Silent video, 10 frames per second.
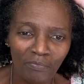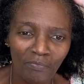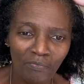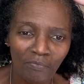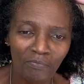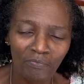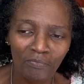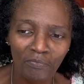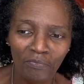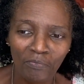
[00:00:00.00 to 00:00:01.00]

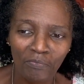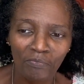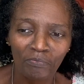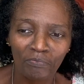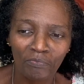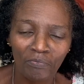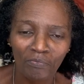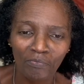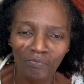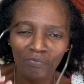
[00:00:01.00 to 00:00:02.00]

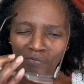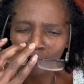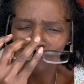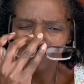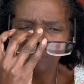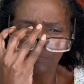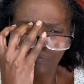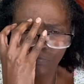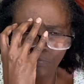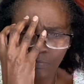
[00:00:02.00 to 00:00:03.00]

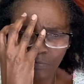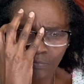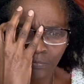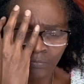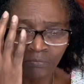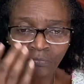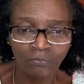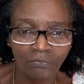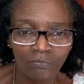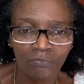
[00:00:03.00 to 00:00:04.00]

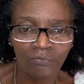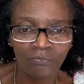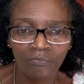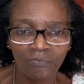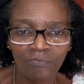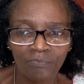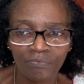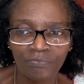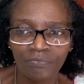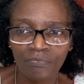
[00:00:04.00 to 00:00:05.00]

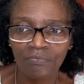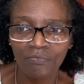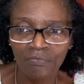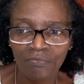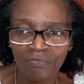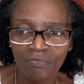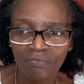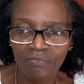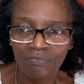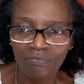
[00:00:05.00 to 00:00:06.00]

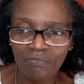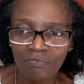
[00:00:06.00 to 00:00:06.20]
[no speech]